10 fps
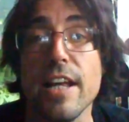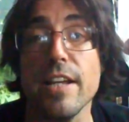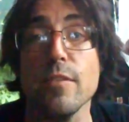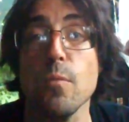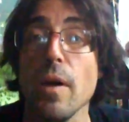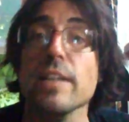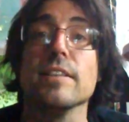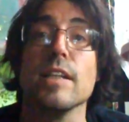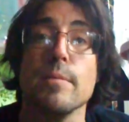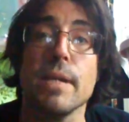and one
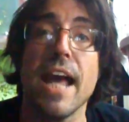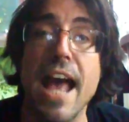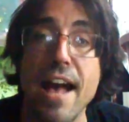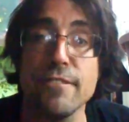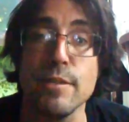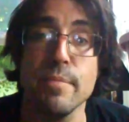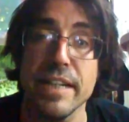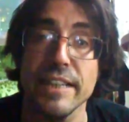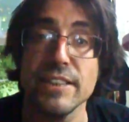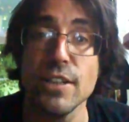is going to be a half
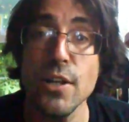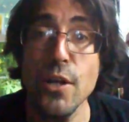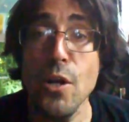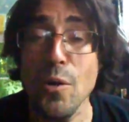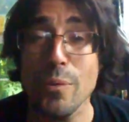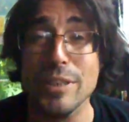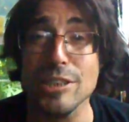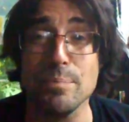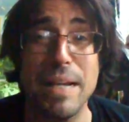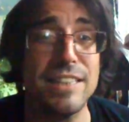diminished,
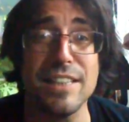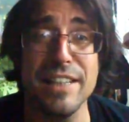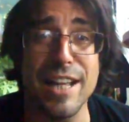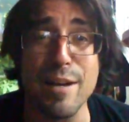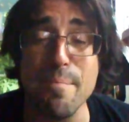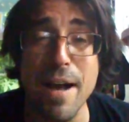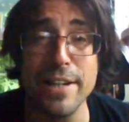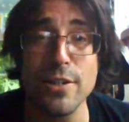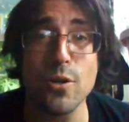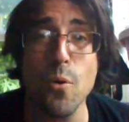which is basically like a
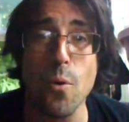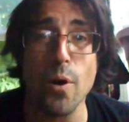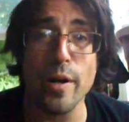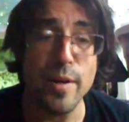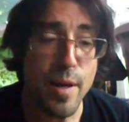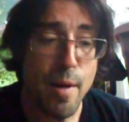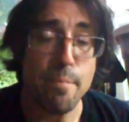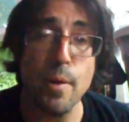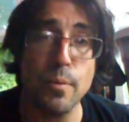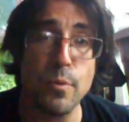minor chord,
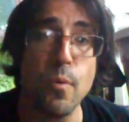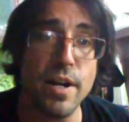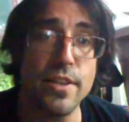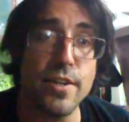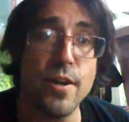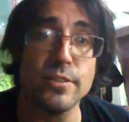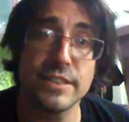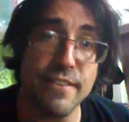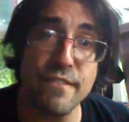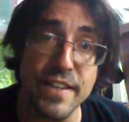but with one of the notes,
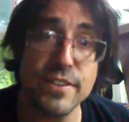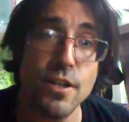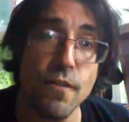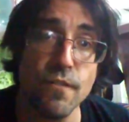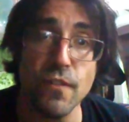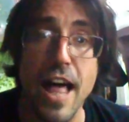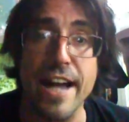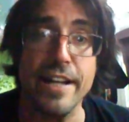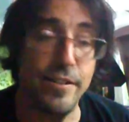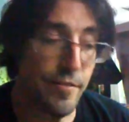the 5th note,
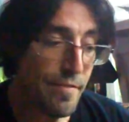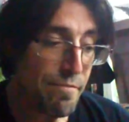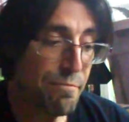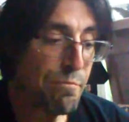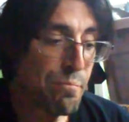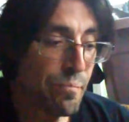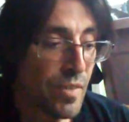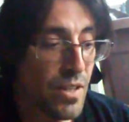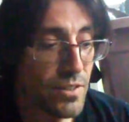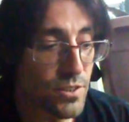flatted.
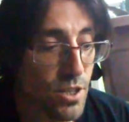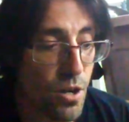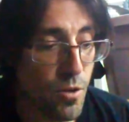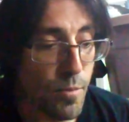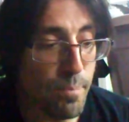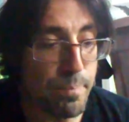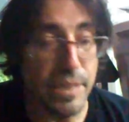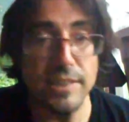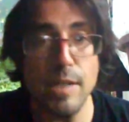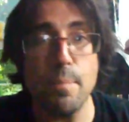So
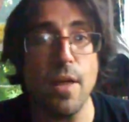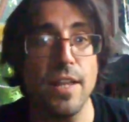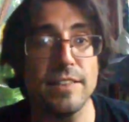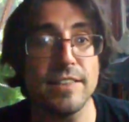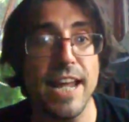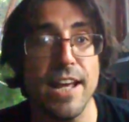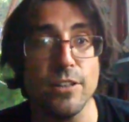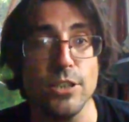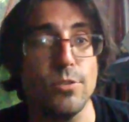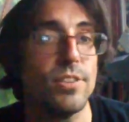building upon that
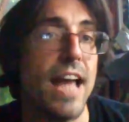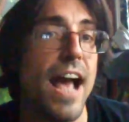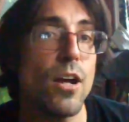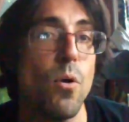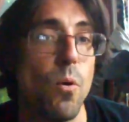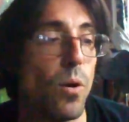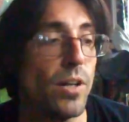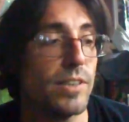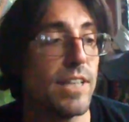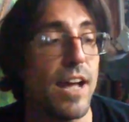scale, you stack
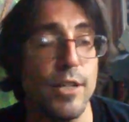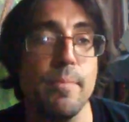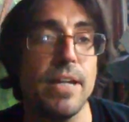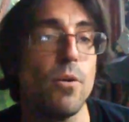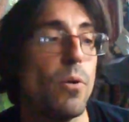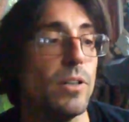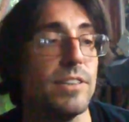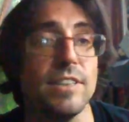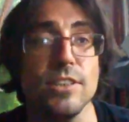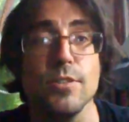chords. How you make
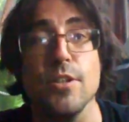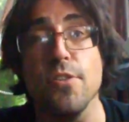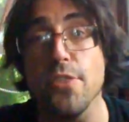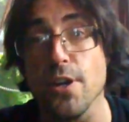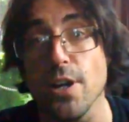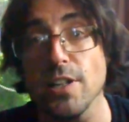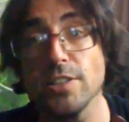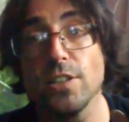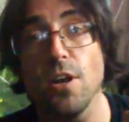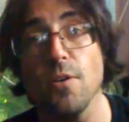chords is you do
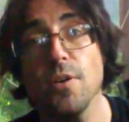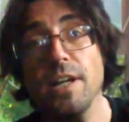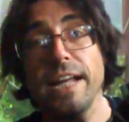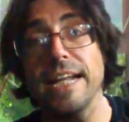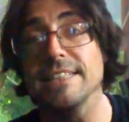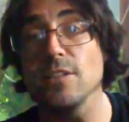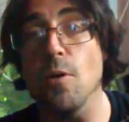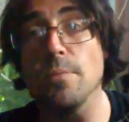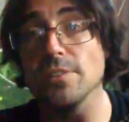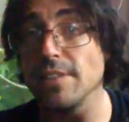thirds. So it's
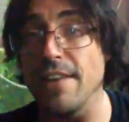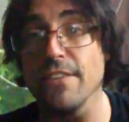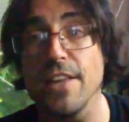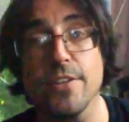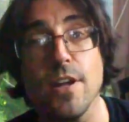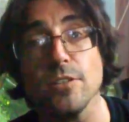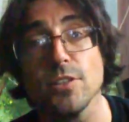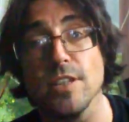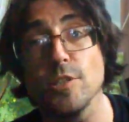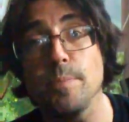almost every other note.
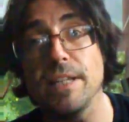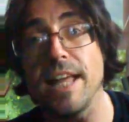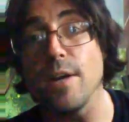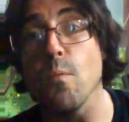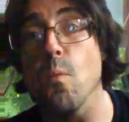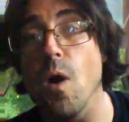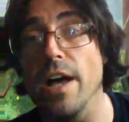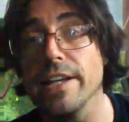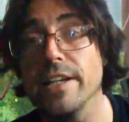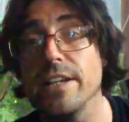So this would be like
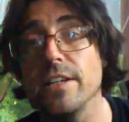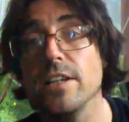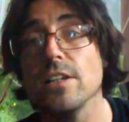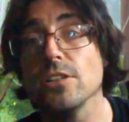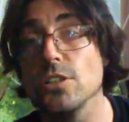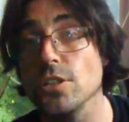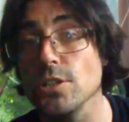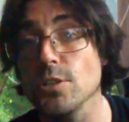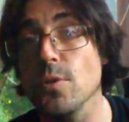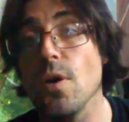1,
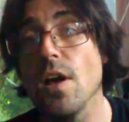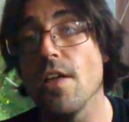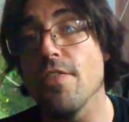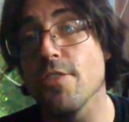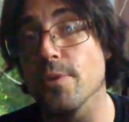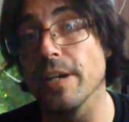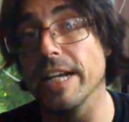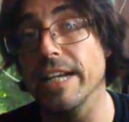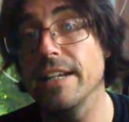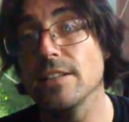2,
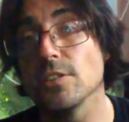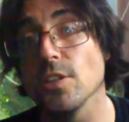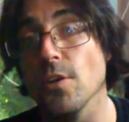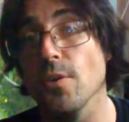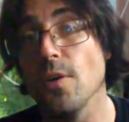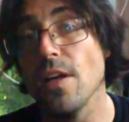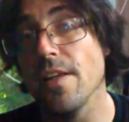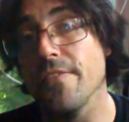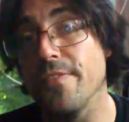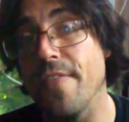3. So
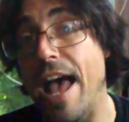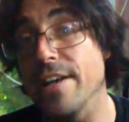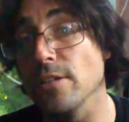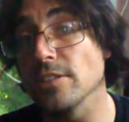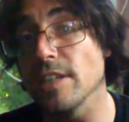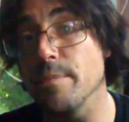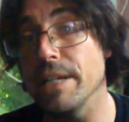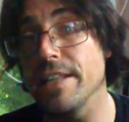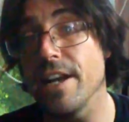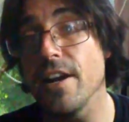that note's going to
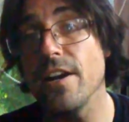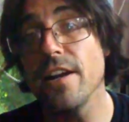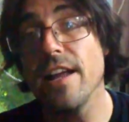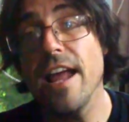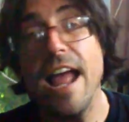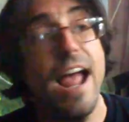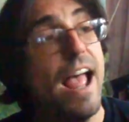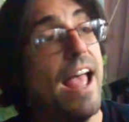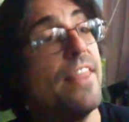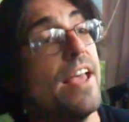be in there.
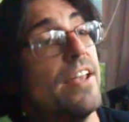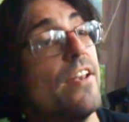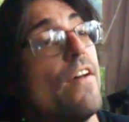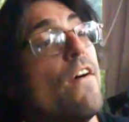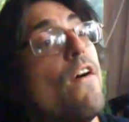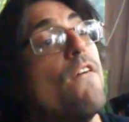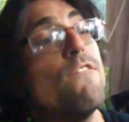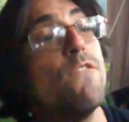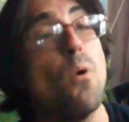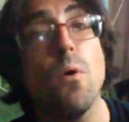And then
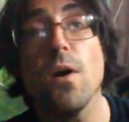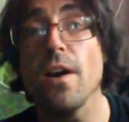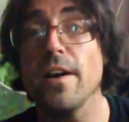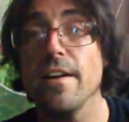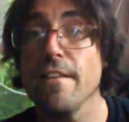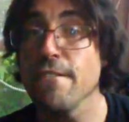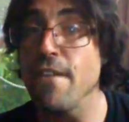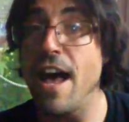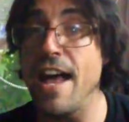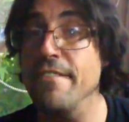4,
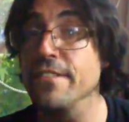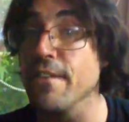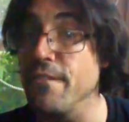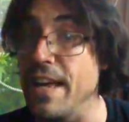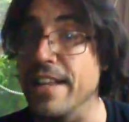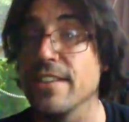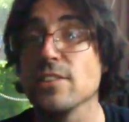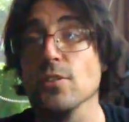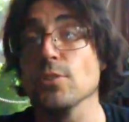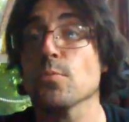5, the 5th.
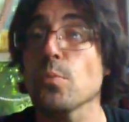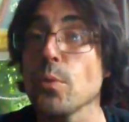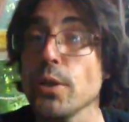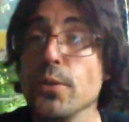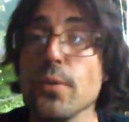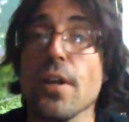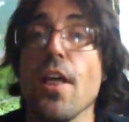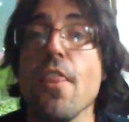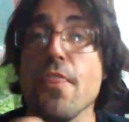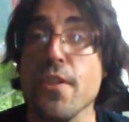So it's root,
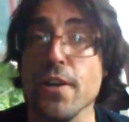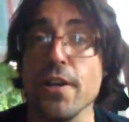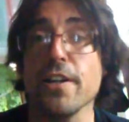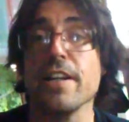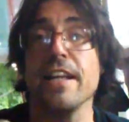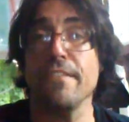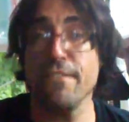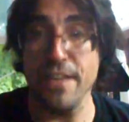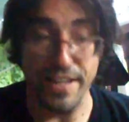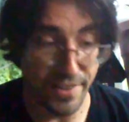3rd, and
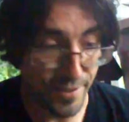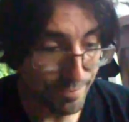5th.